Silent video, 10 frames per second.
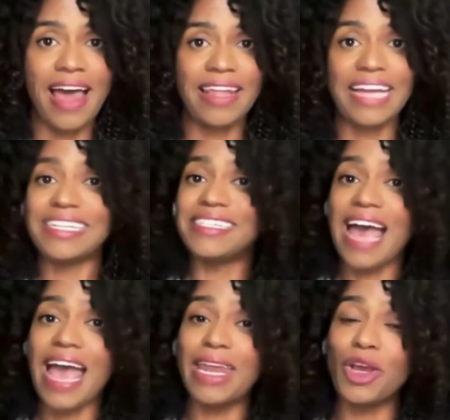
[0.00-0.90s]
like
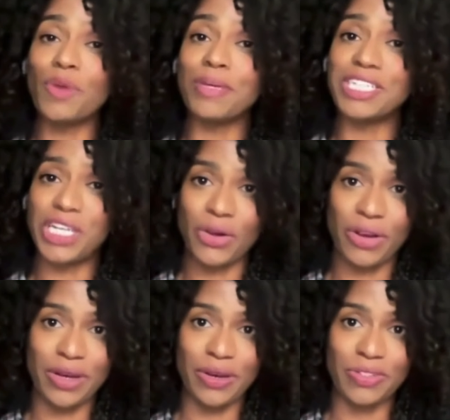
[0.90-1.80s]
deciding on
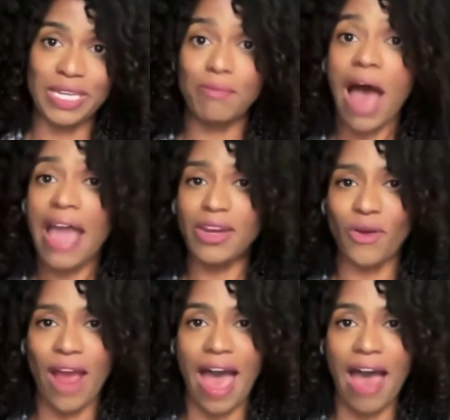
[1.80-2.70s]
materials in
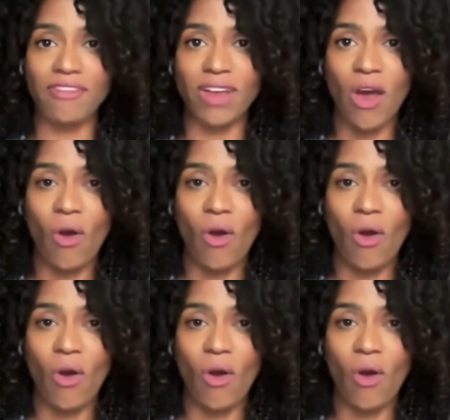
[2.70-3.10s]
Minecraft